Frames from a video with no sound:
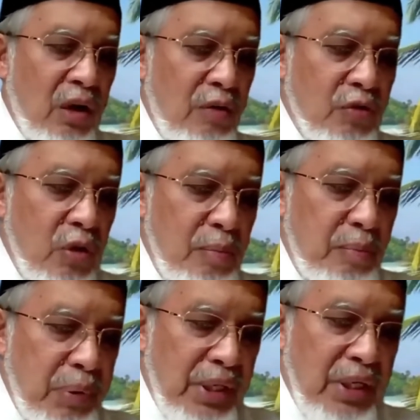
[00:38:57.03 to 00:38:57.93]
of
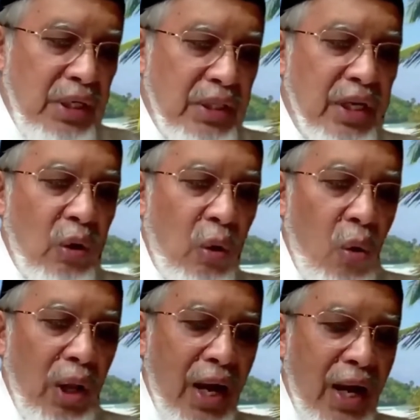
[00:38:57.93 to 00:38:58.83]
complete and
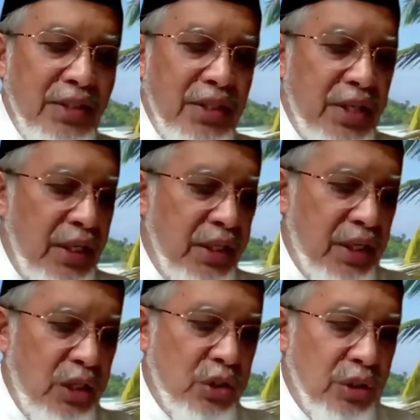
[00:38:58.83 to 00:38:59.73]
wholehearted
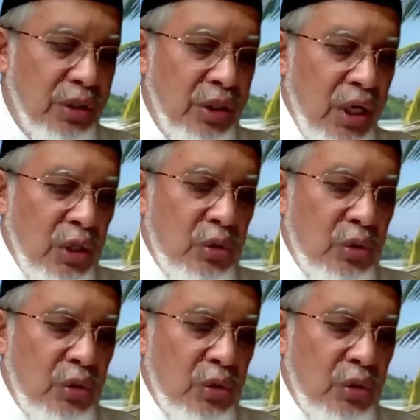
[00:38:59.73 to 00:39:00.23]
dedication